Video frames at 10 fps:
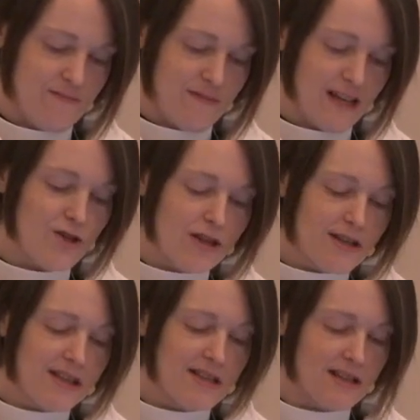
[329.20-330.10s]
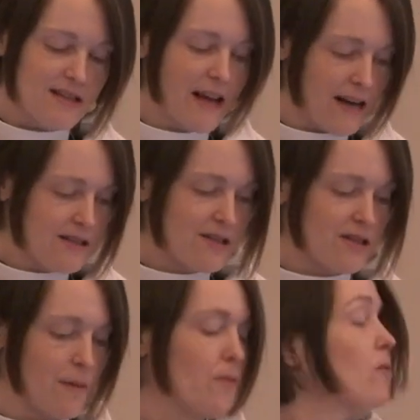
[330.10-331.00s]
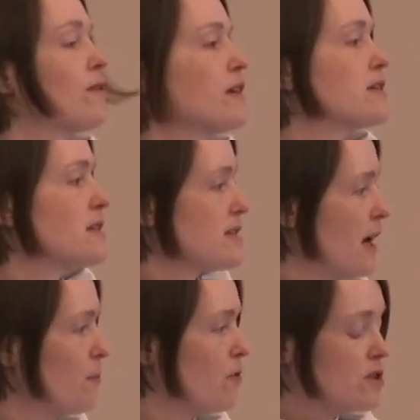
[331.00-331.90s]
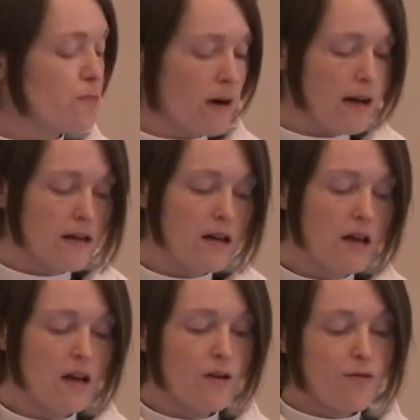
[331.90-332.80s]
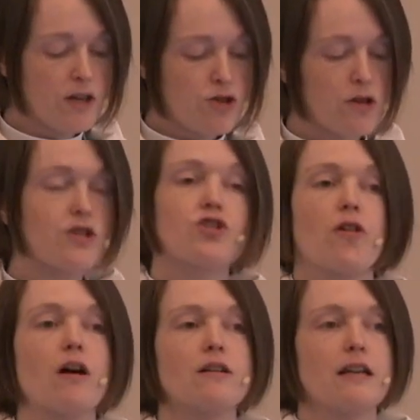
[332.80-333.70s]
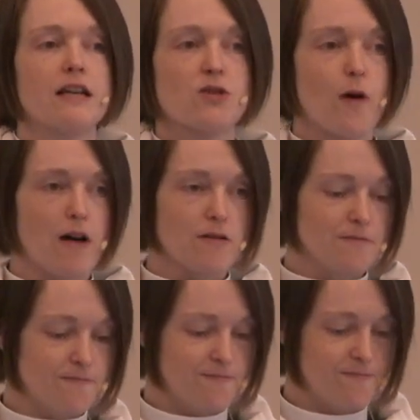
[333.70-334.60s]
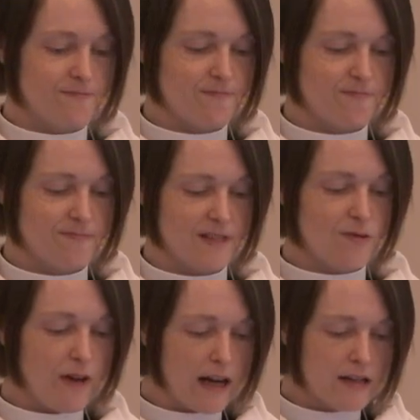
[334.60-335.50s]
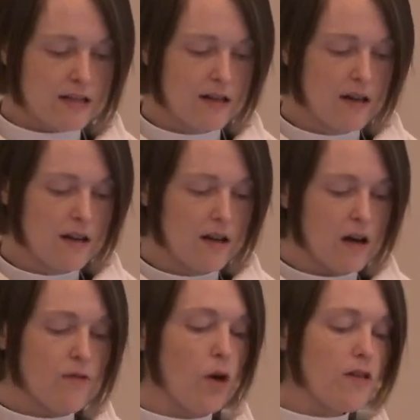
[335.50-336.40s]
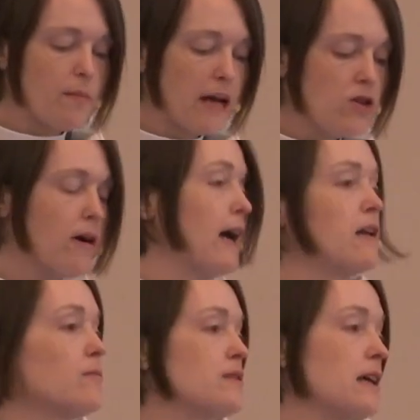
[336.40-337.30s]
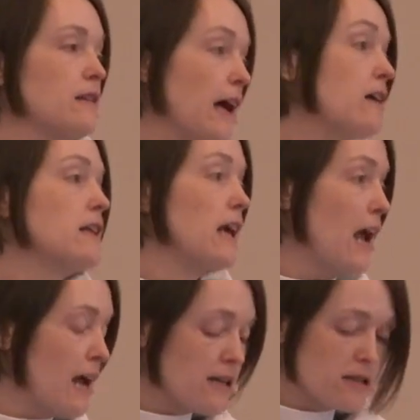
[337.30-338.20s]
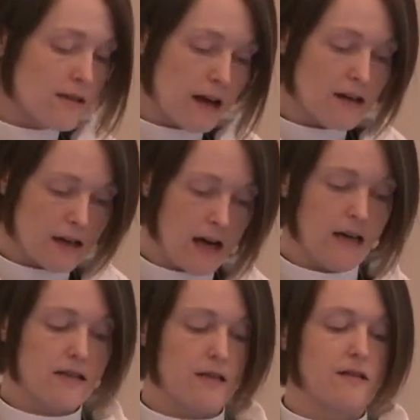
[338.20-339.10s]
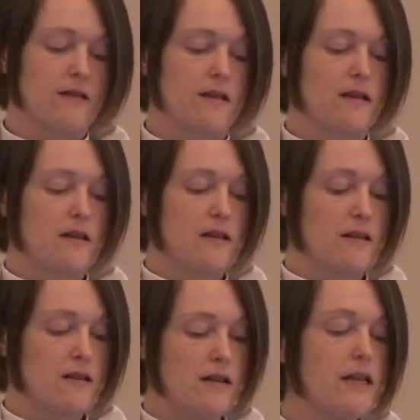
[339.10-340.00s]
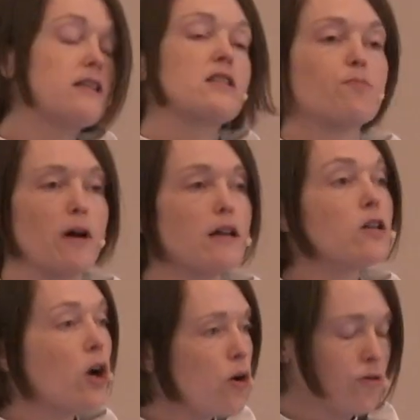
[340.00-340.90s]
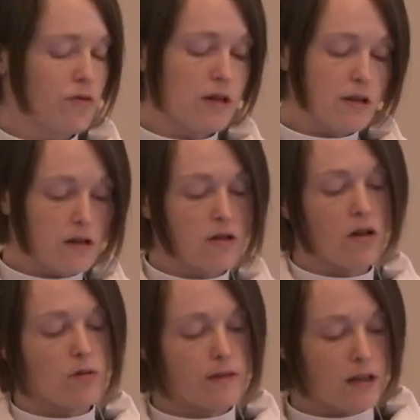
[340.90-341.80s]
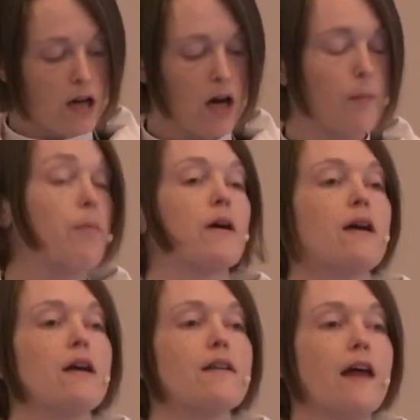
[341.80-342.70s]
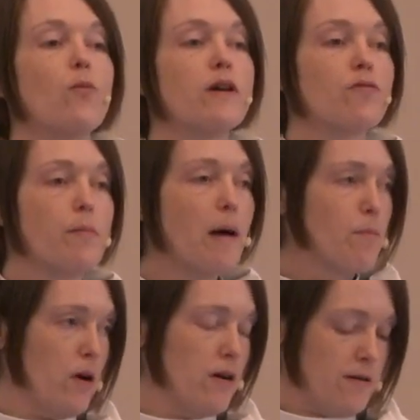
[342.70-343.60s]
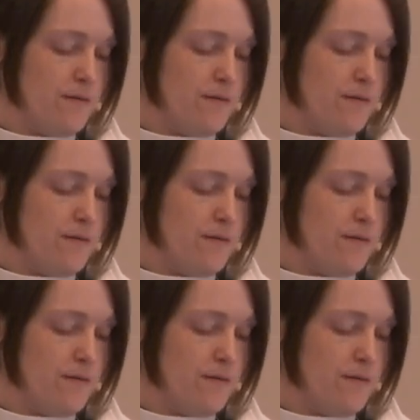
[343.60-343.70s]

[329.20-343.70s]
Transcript: At Jesus' Last Supper with his disciples, bread featured strongly as well. In fact, of all the menu items they likely ate that night, it is the bread alone, along with the cup, that we remember,